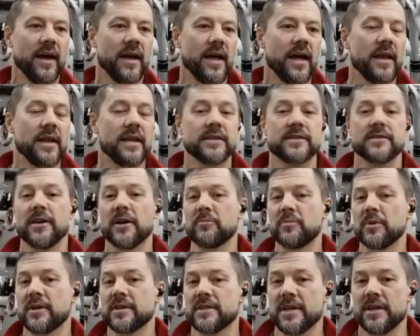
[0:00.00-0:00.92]
And it's not
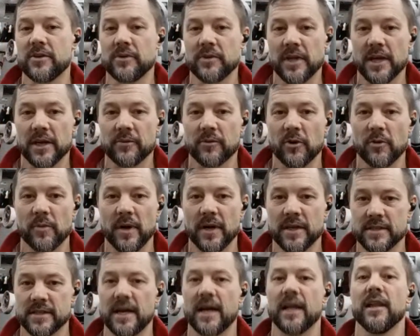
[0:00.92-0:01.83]
because I don't like
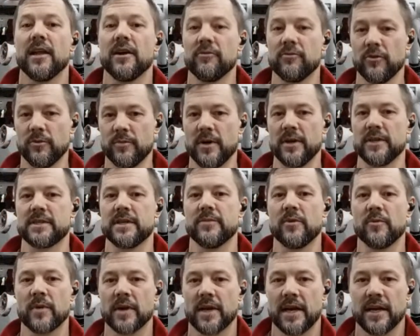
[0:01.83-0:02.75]
robots. I love robots.
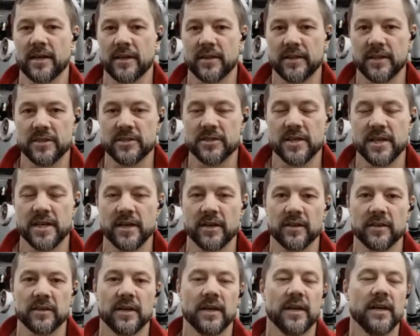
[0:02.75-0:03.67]
I'm a mechanical engineer.